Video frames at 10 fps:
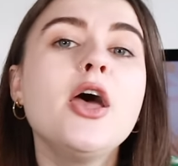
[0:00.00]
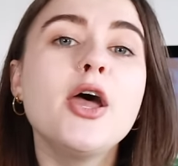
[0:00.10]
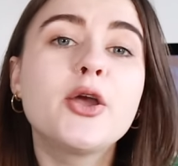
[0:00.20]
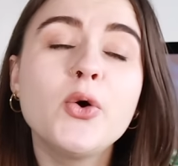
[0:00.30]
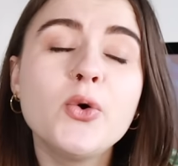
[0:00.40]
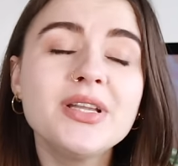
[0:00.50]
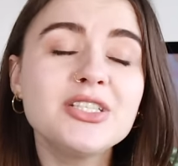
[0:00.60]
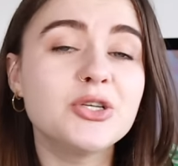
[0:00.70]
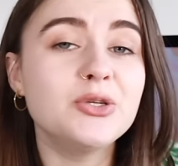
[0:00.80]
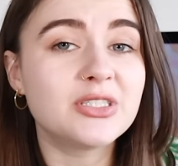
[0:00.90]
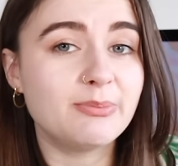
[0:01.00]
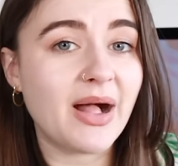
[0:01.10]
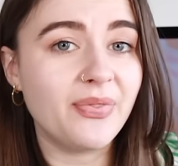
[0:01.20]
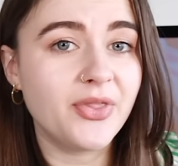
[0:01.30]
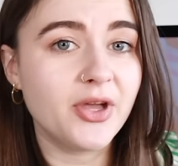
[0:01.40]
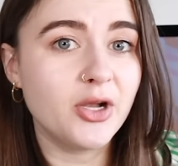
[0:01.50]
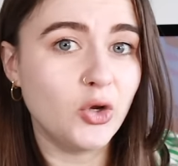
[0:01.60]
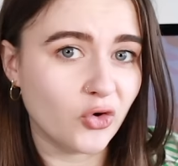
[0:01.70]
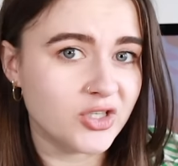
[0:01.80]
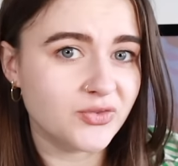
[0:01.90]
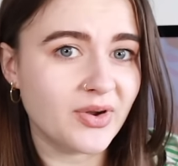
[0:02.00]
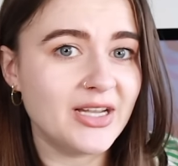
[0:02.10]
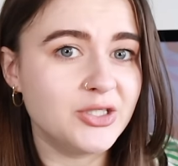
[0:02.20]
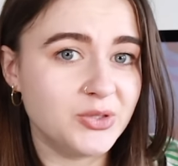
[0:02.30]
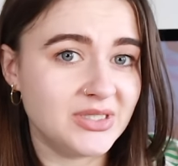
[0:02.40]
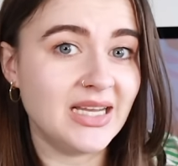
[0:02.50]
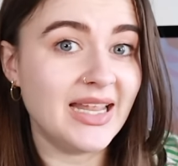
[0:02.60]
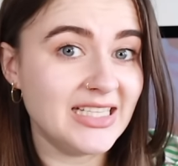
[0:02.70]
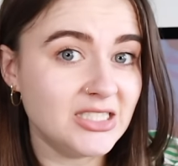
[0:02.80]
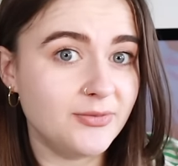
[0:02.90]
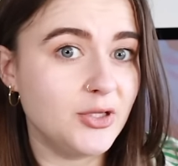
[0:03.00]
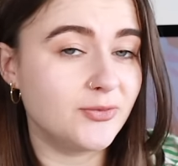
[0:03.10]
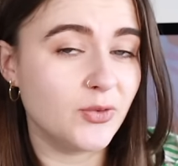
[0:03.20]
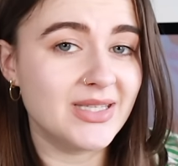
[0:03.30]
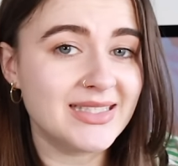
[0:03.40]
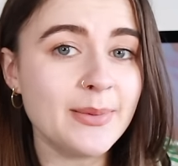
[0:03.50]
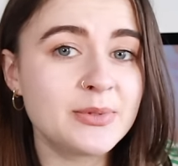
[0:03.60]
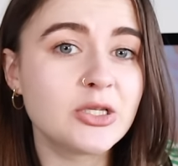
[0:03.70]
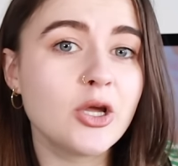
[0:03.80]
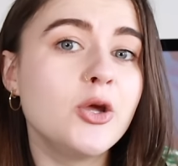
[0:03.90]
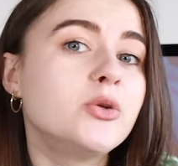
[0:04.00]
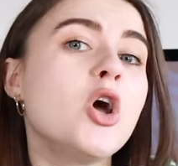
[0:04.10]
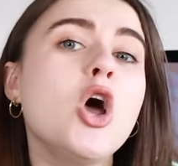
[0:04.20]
According to Samantha, Lauren's friend who Sheila interviews for this episode,